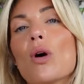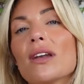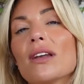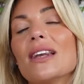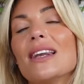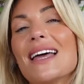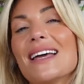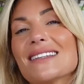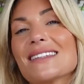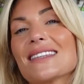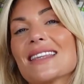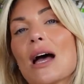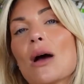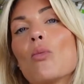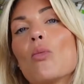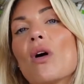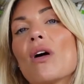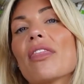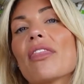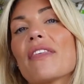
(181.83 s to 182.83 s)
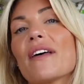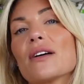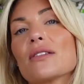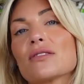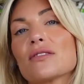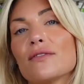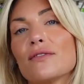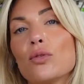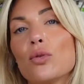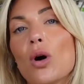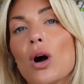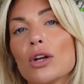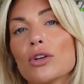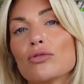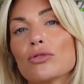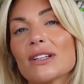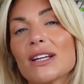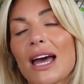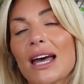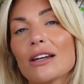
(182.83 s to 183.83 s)
less than
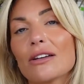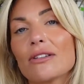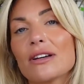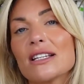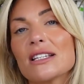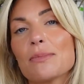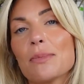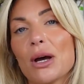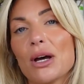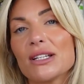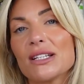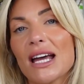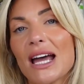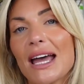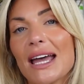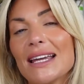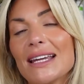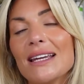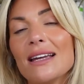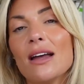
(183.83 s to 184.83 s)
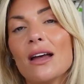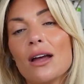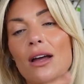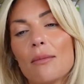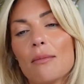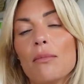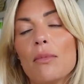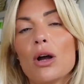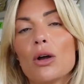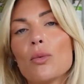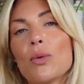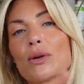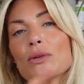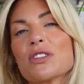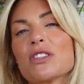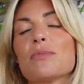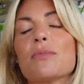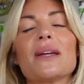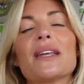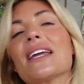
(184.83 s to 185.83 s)
1,400 calories per day, my
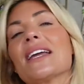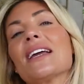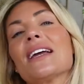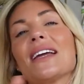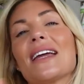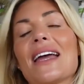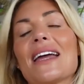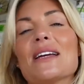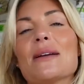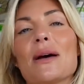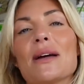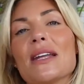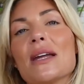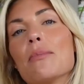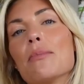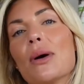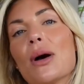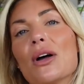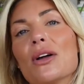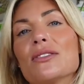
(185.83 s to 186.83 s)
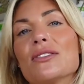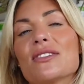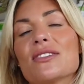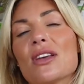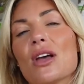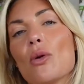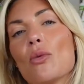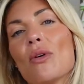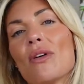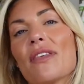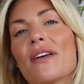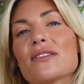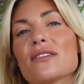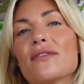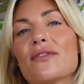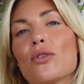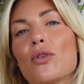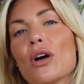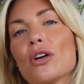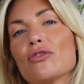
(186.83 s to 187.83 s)
wheel's spinning, okay, and it burns
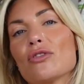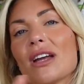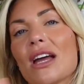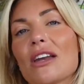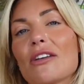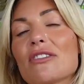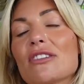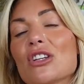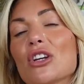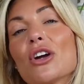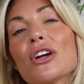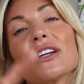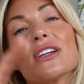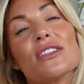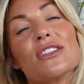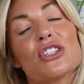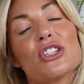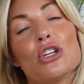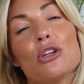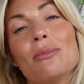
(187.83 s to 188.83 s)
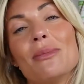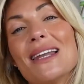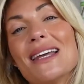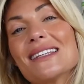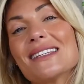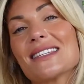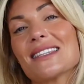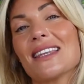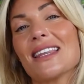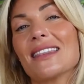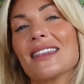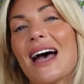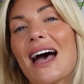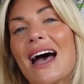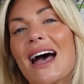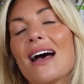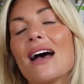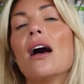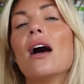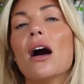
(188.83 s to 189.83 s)
1,400 calories, and I consume less than
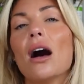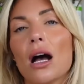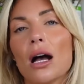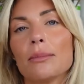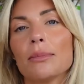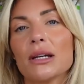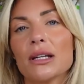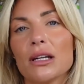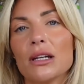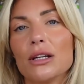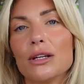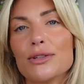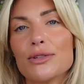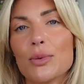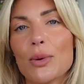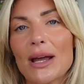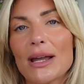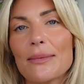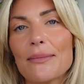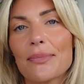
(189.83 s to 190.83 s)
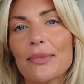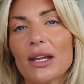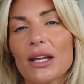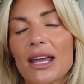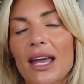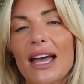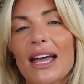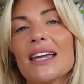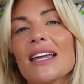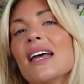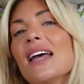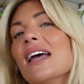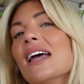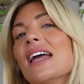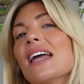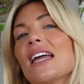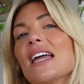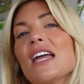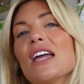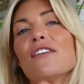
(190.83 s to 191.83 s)
that, I'm going to lose weight, okay?
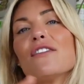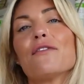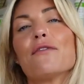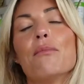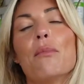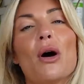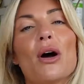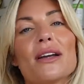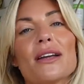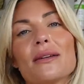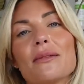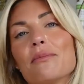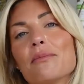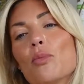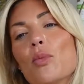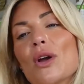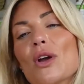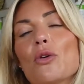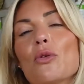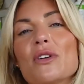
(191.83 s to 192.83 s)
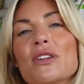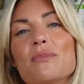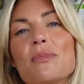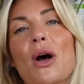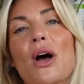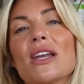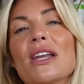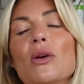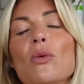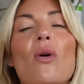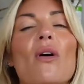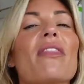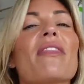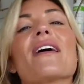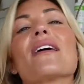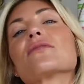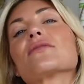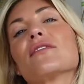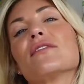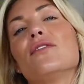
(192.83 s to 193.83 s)
If my wheel is burning
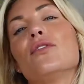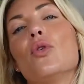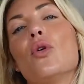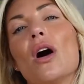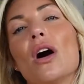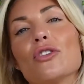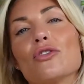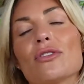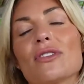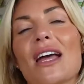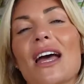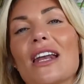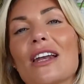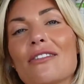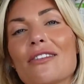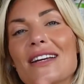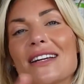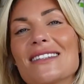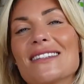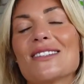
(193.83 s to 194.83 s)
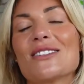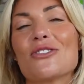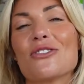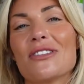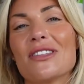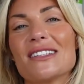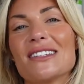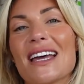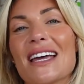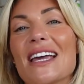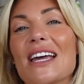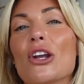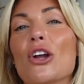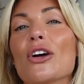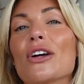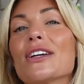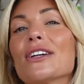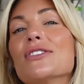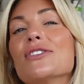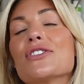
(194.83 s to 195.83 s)
1,400 calories during the day and
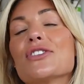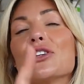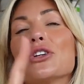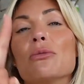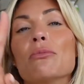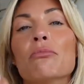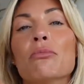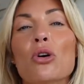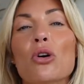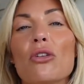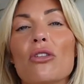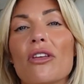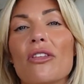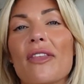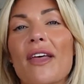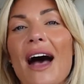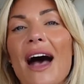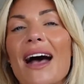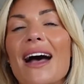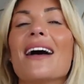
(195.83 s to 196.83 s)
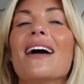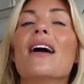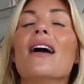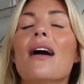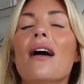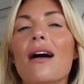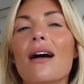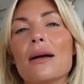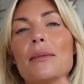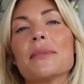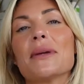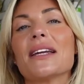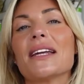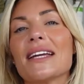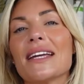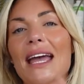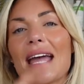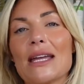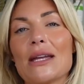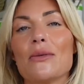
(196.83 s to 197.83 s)
I consume more than that, I'm going
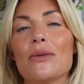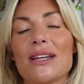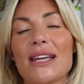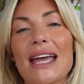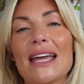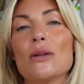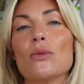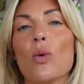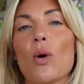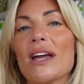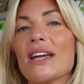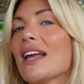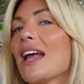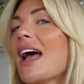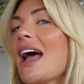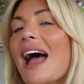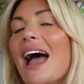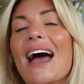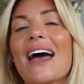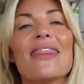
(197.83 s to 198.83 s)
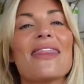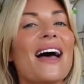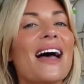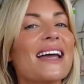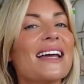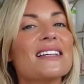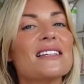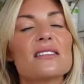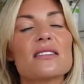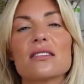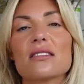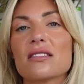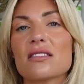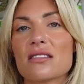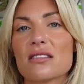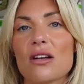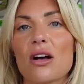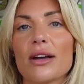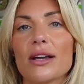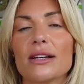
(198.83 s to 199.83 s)
to gain weight. And that is the
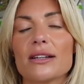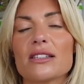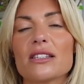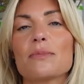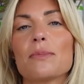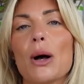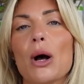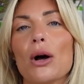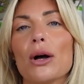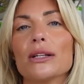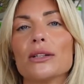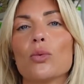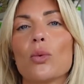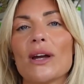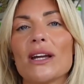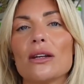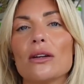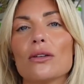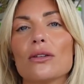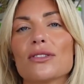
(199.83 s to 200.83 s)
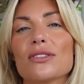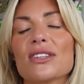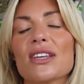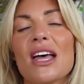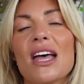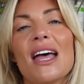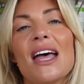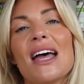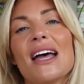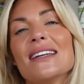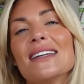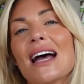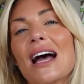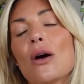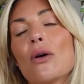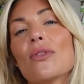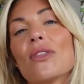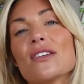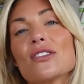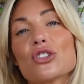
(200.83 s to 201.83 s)
science behind weight loss.
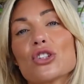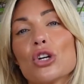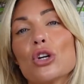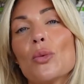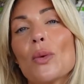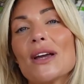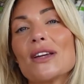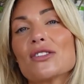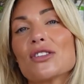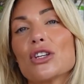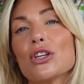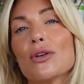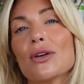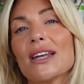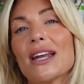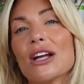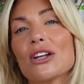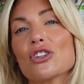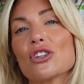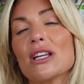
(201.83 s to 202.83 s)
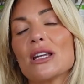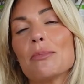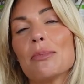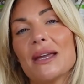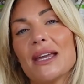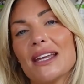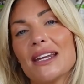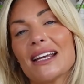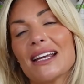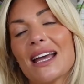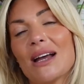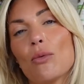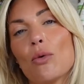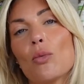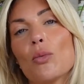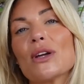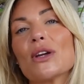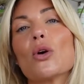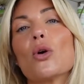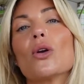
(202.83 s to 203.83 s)
Now, there's two ways that you can actually be in
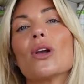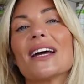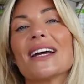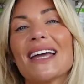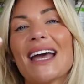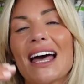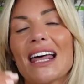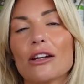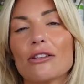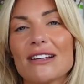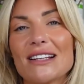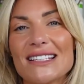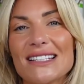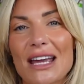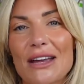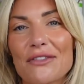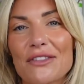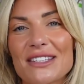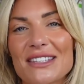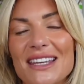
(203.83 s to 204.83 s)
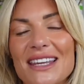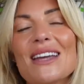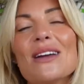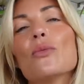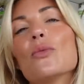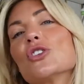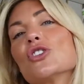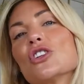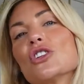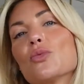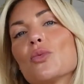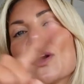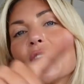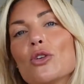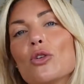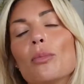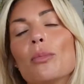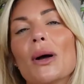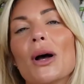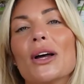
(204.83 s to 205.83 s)
what we call a calorie deficit, which is where
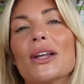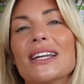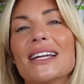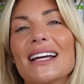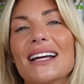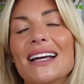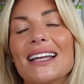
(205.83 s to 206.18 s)
you're burning